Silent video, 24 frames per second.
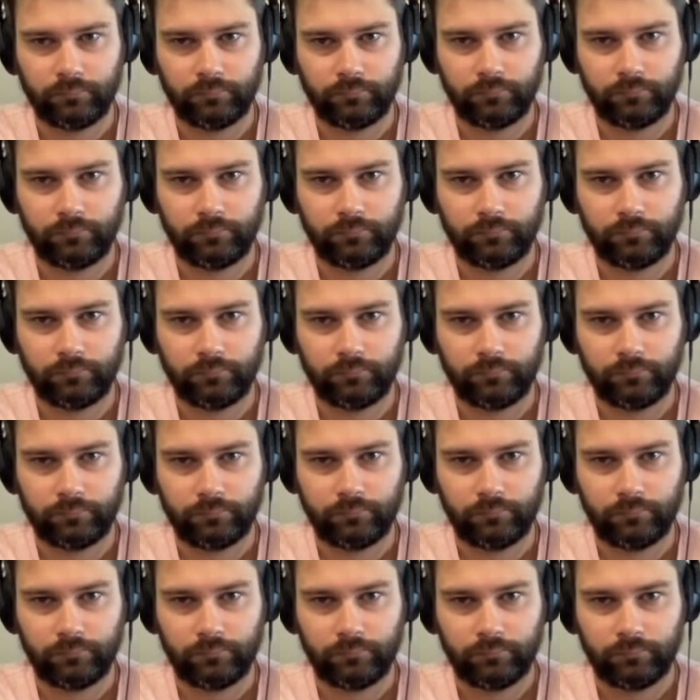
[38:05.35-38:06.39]

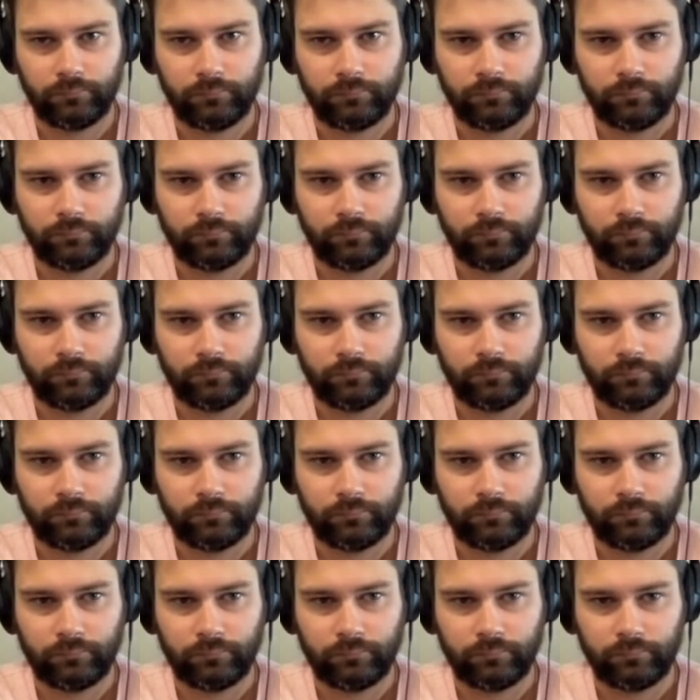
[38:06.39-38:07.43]

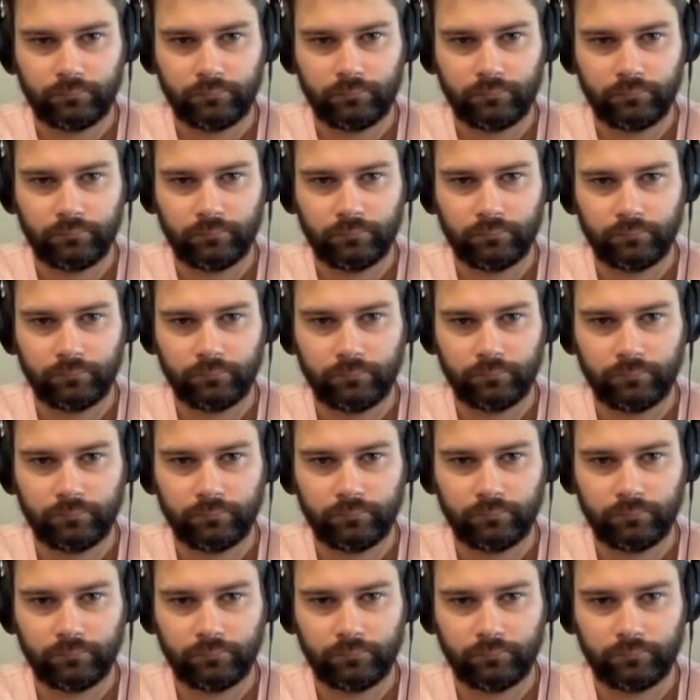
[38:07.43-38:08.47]

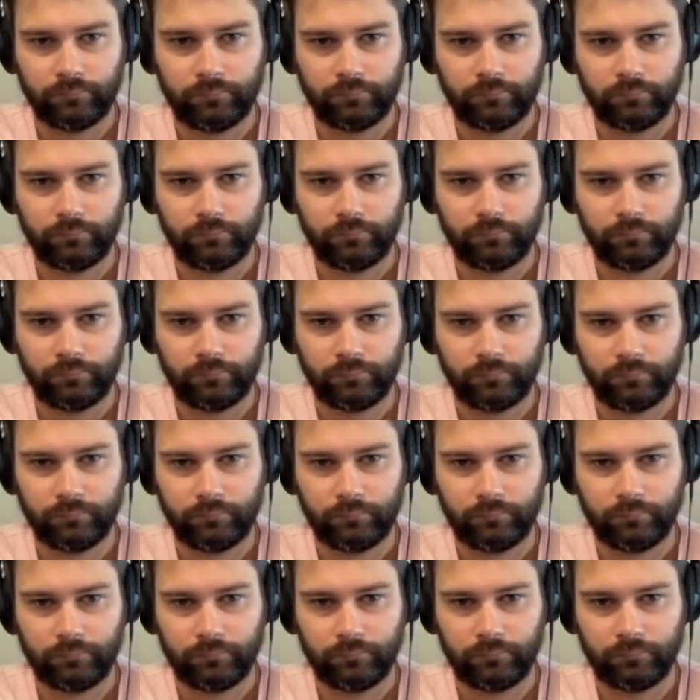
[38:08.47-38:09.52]

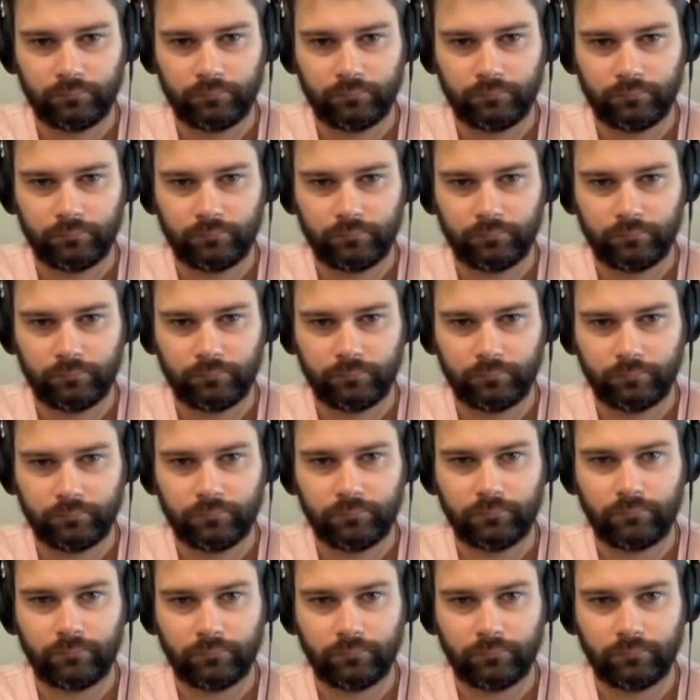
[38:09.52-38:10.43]
This person isn't speaking.